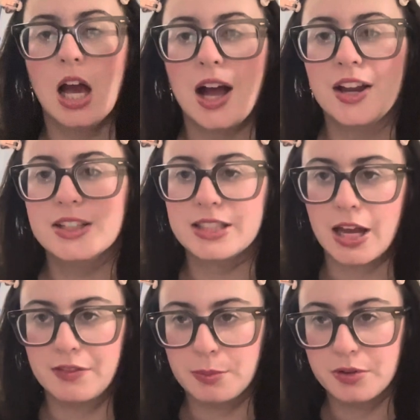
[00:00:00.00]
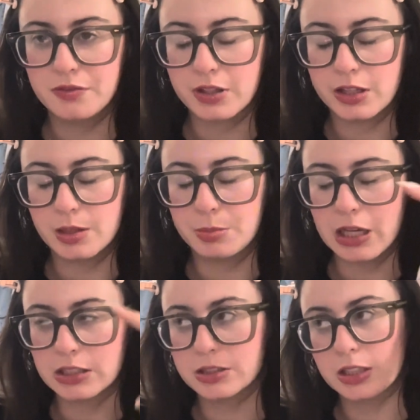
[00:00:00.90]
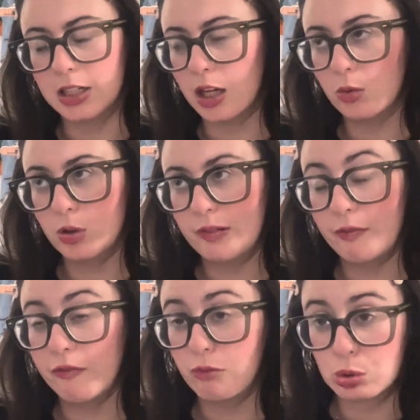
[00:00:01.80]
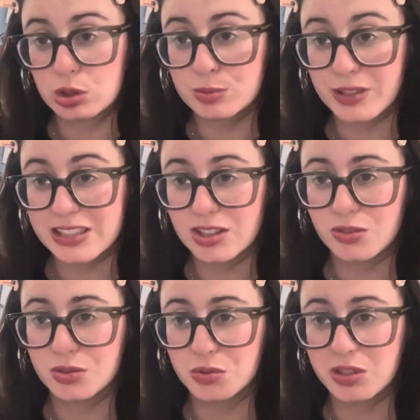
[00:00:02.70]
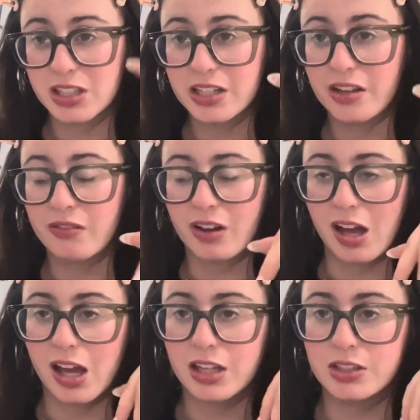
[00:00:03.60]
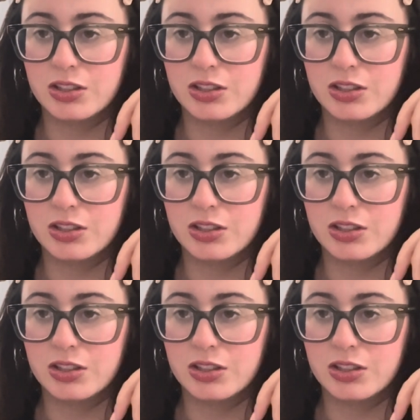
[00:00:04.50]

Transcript: I just haven't been feeling the best, and I don't want to force myself to read if I